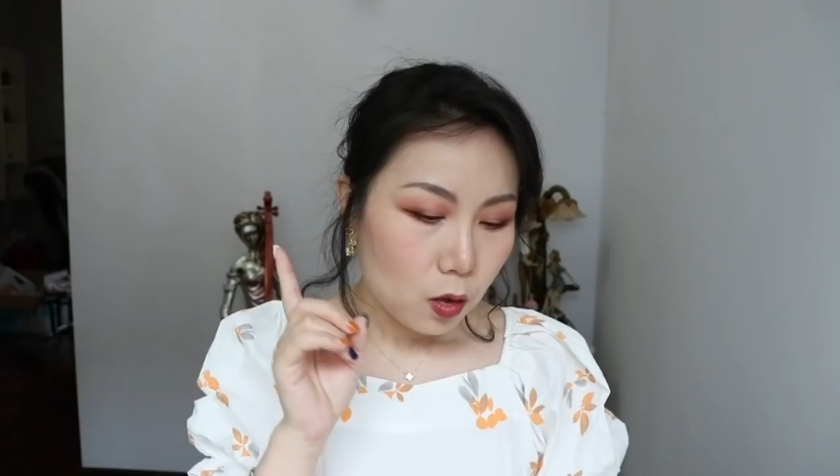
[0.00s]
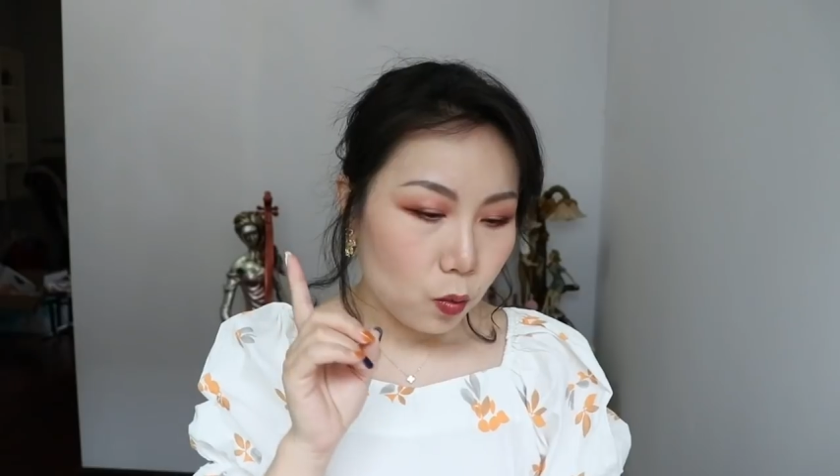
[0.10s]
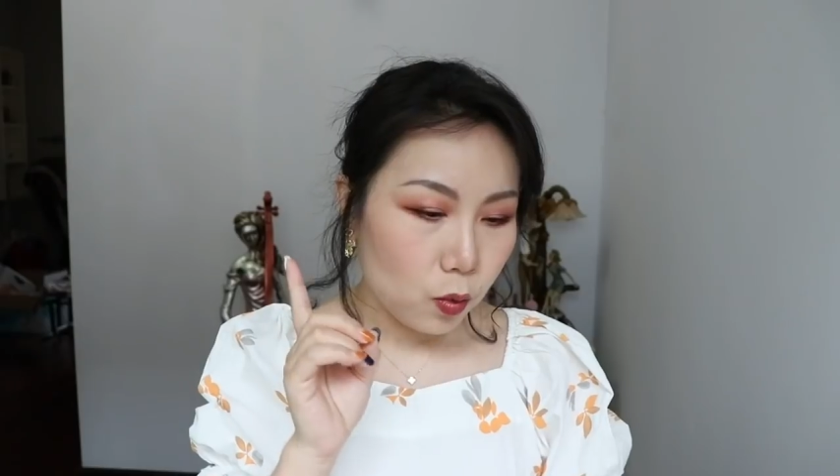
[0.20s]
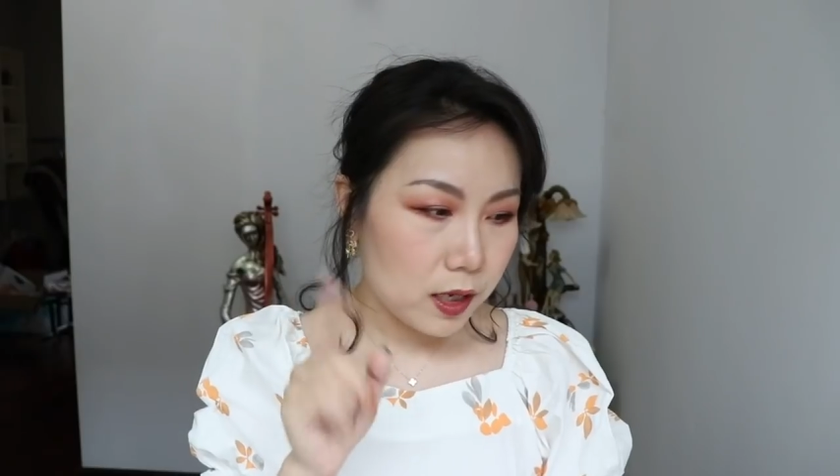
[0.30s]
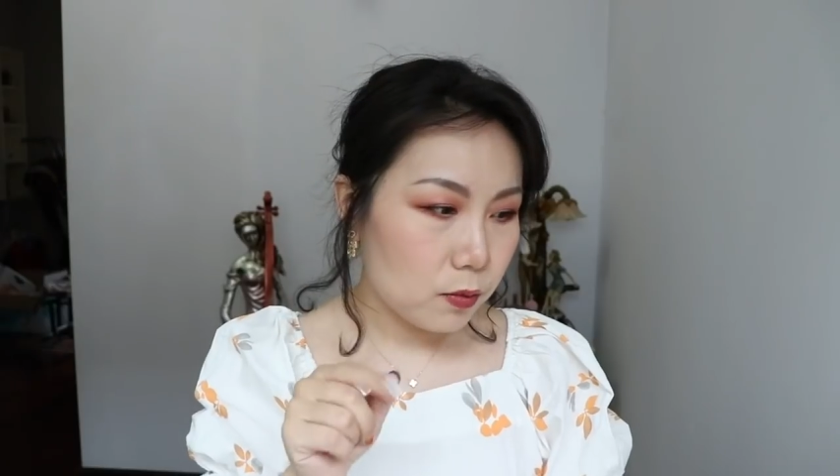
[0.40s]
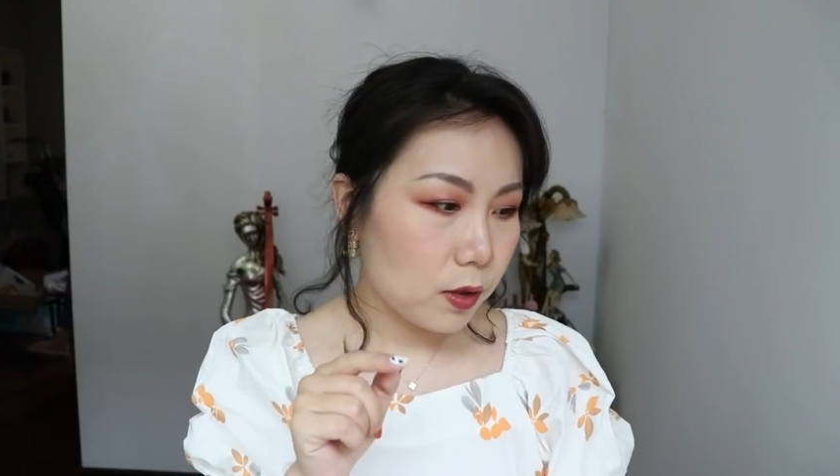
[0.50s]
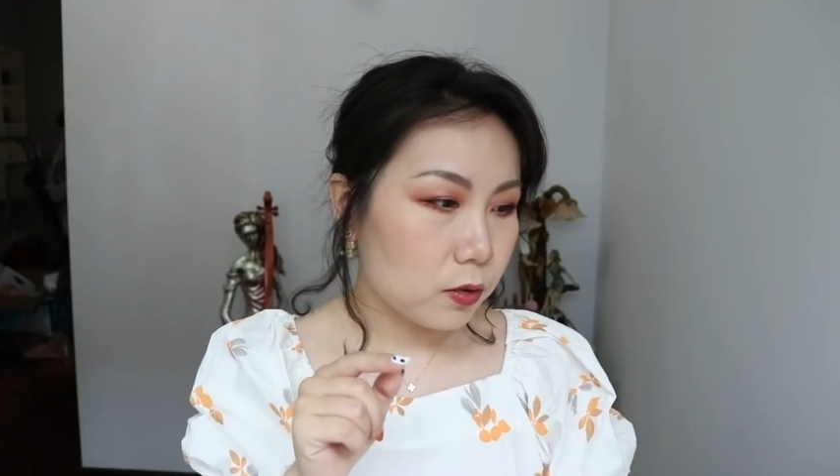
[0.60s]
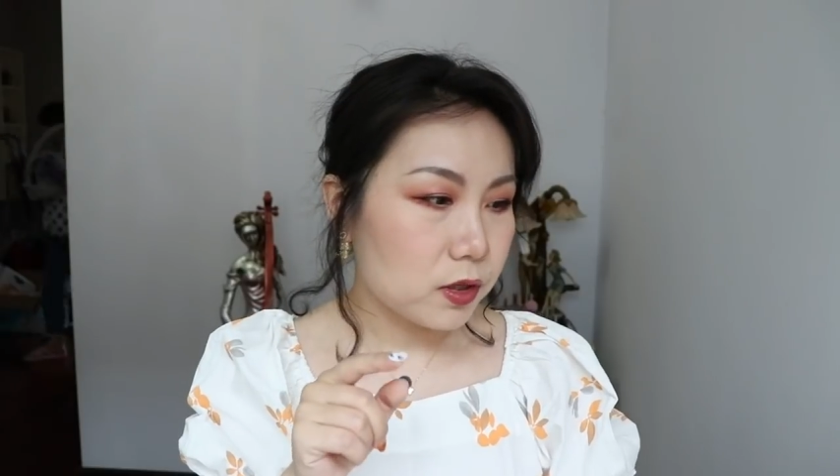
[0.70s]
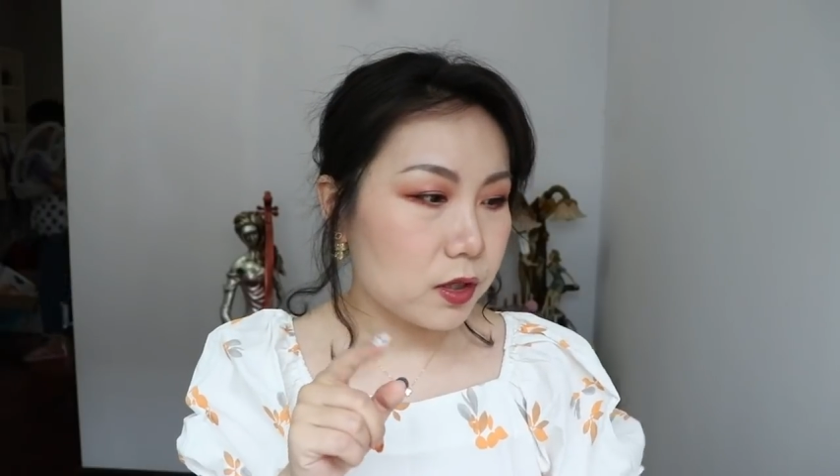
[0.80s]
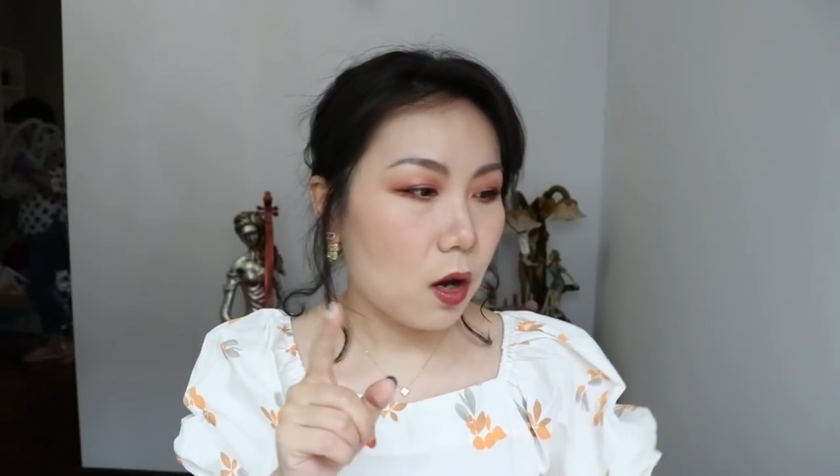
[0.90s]
We
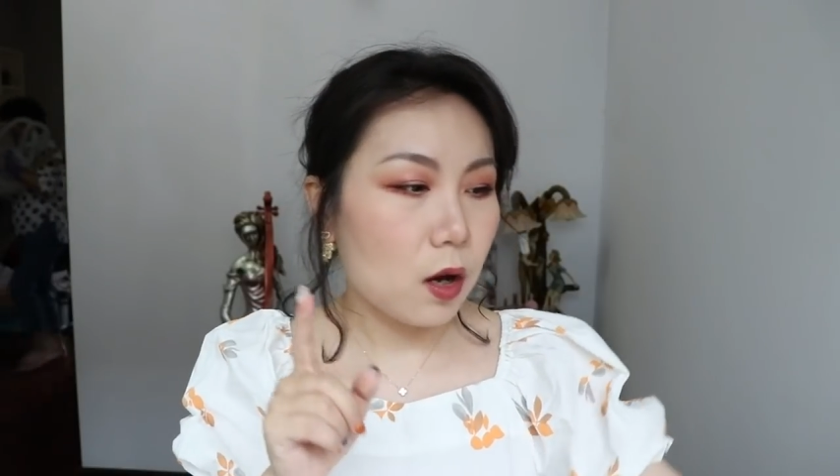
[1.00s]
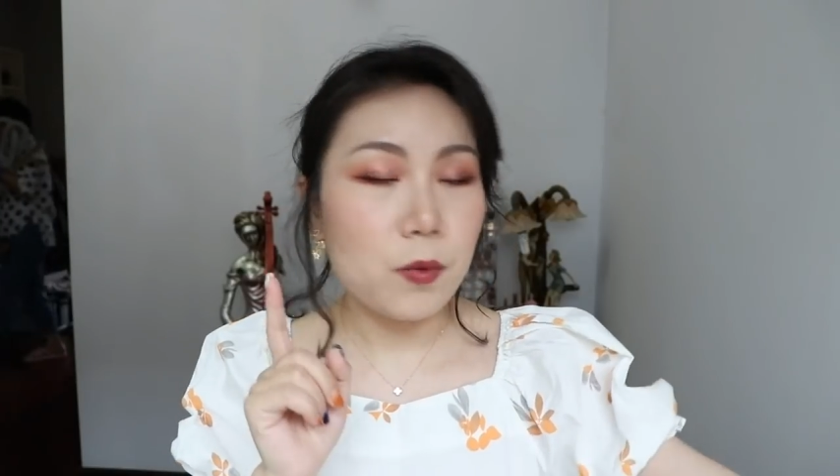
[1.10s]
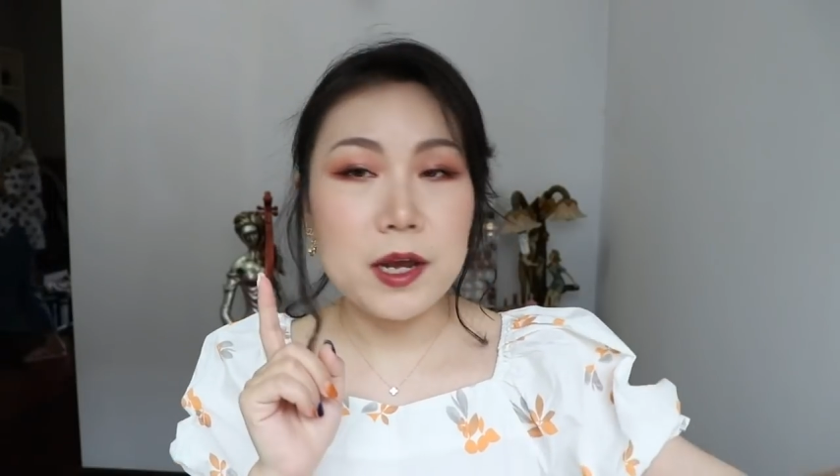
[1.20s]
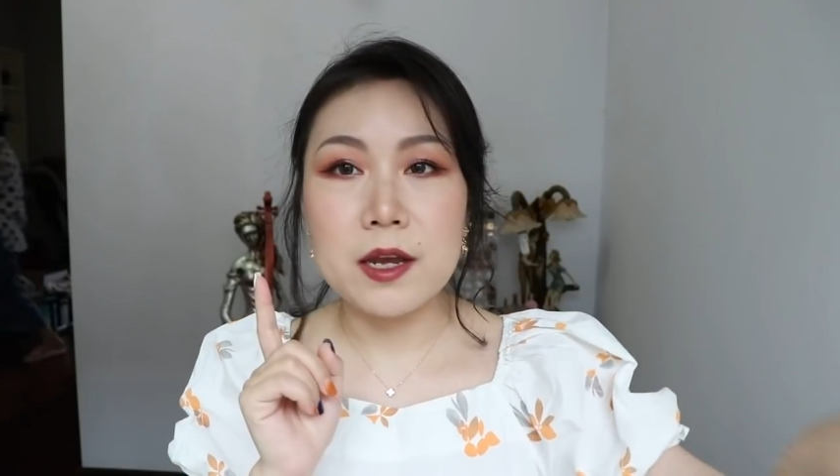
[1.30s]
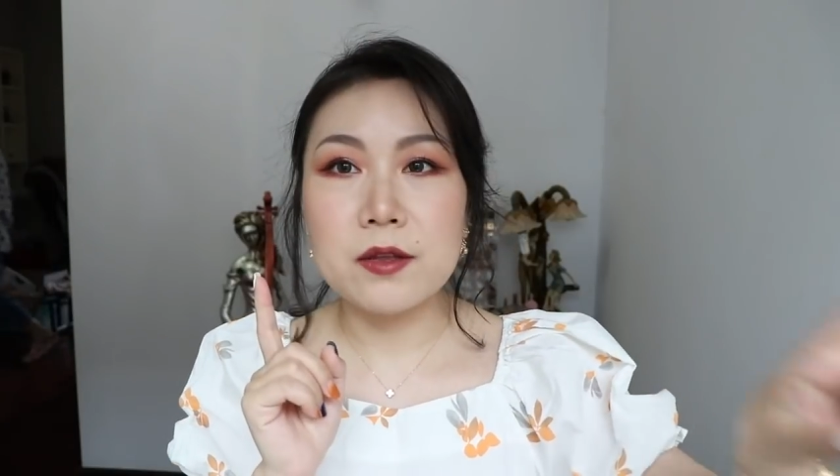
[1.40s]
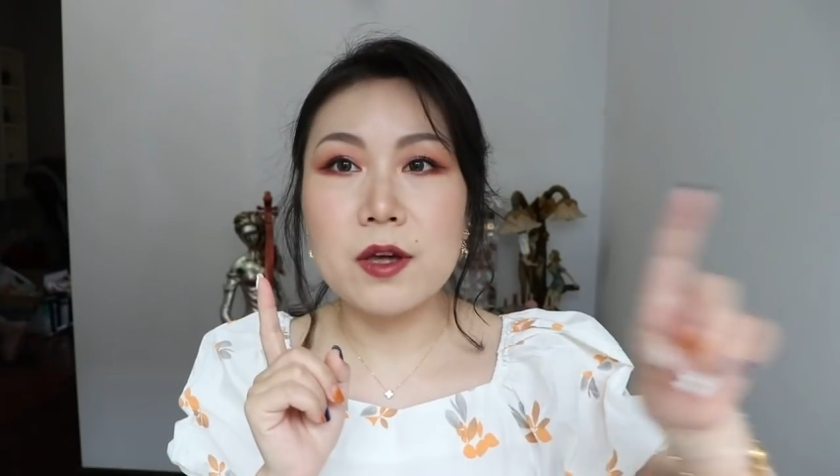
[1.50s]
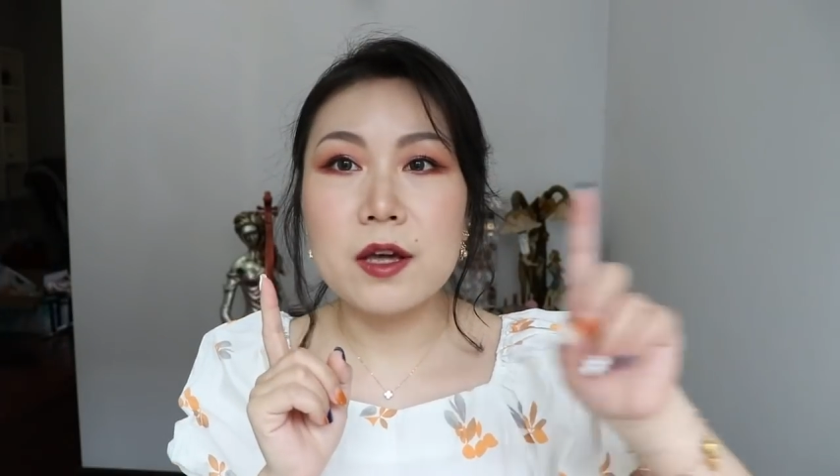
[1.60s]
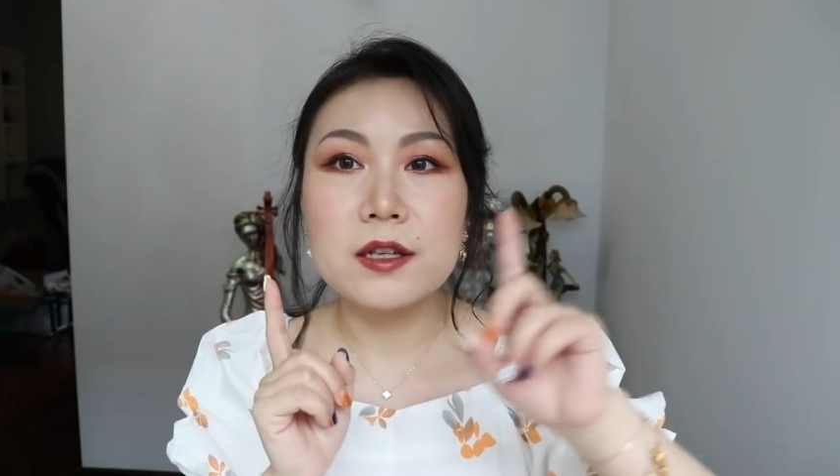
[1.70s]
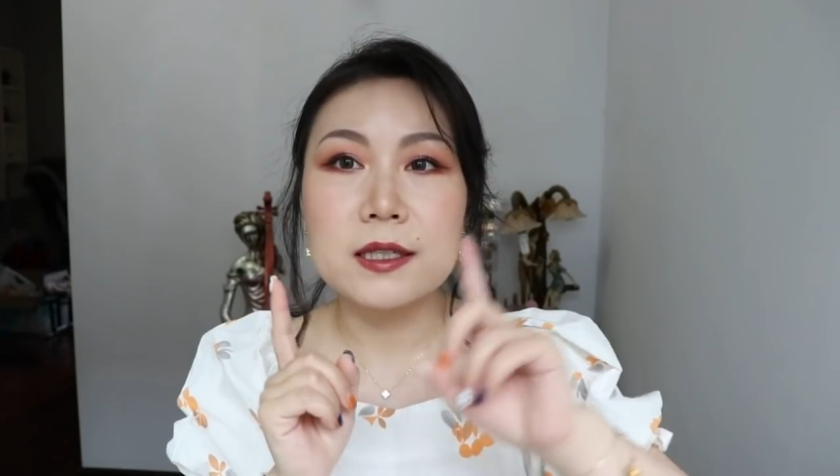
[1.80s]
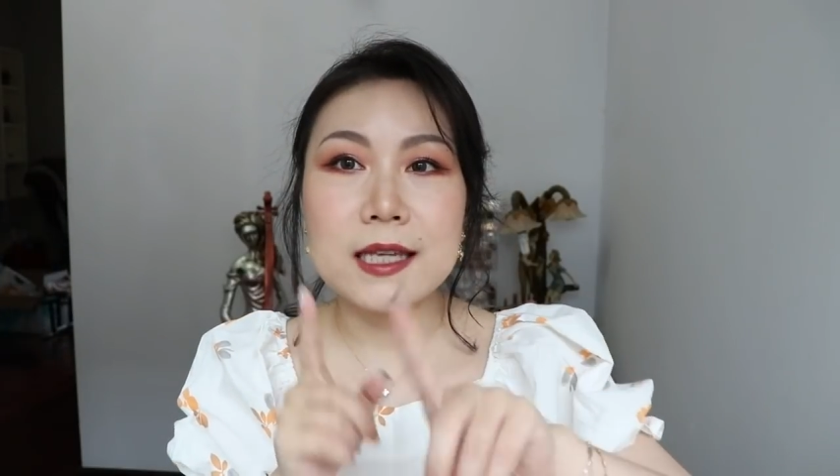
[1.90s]
will start with
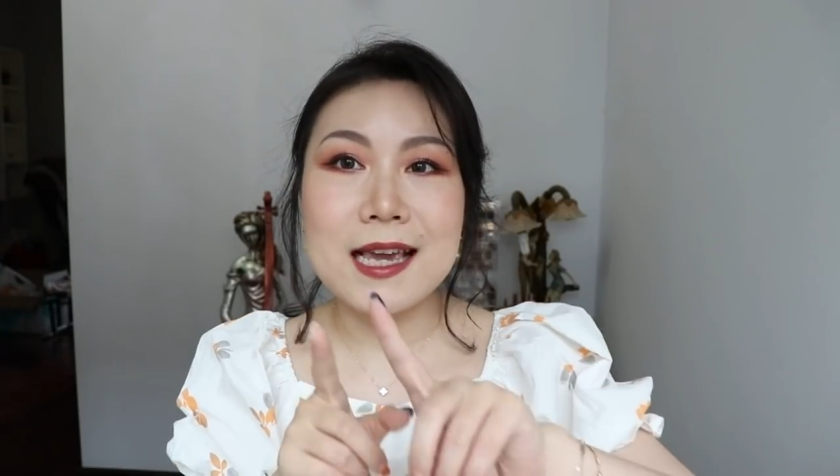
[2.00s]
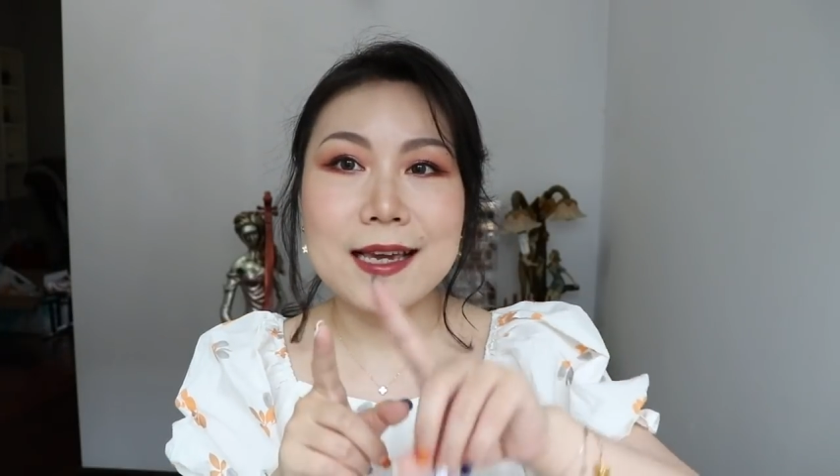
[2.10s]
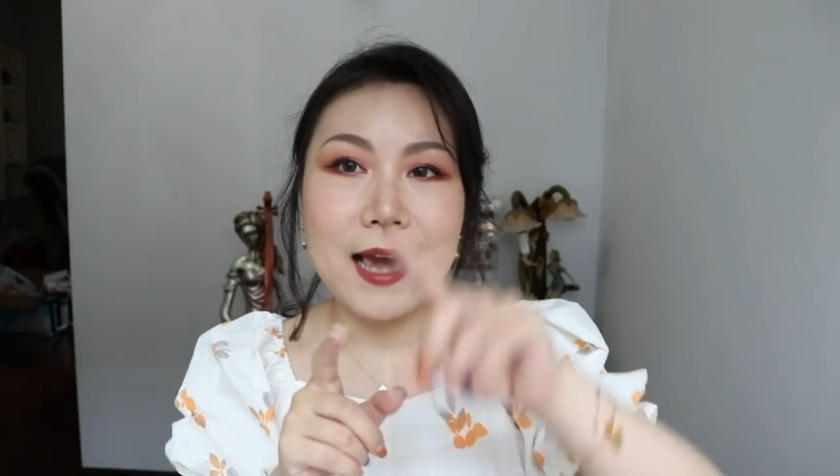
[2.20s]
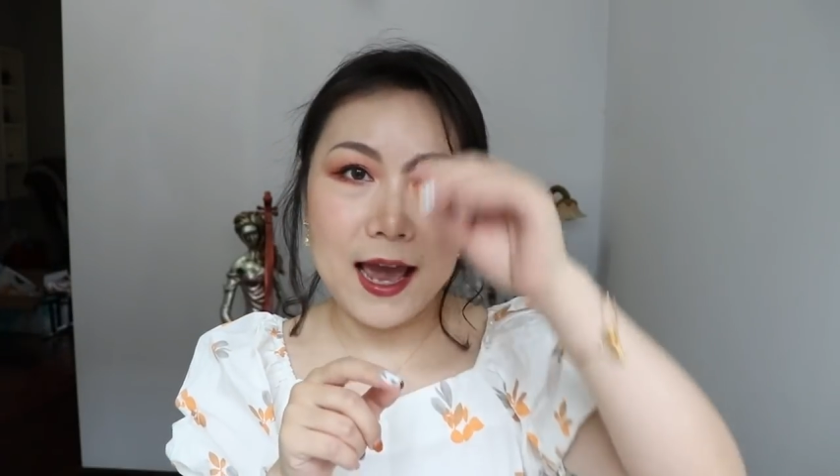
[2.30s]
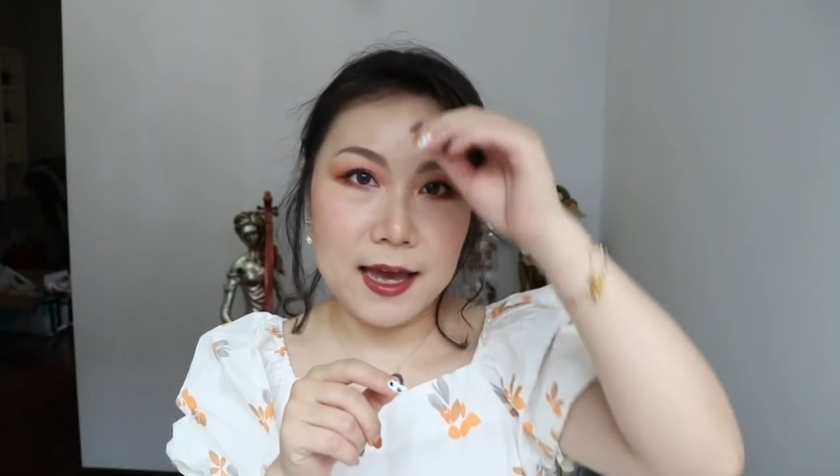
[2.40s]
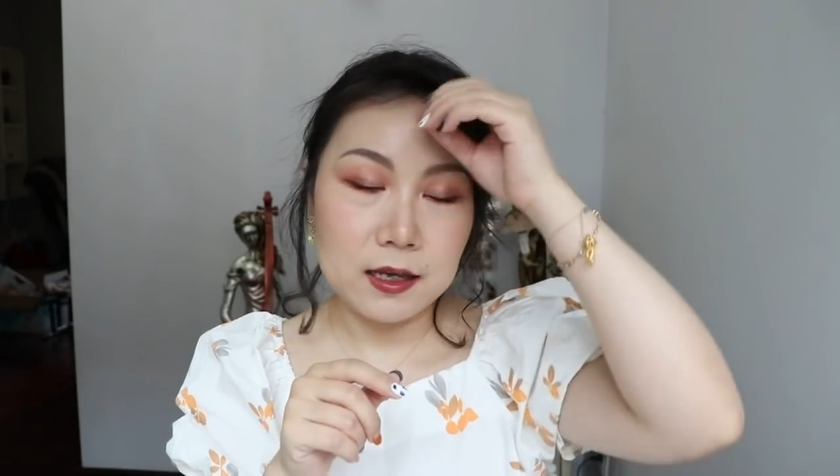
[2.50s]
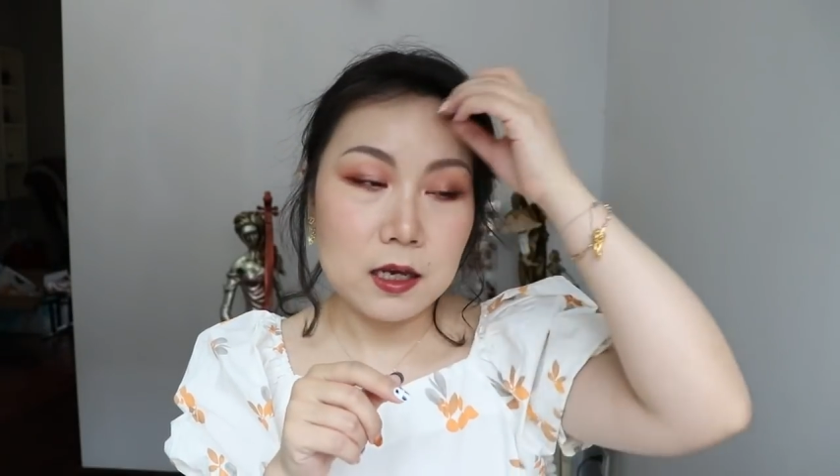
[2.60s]
skincare.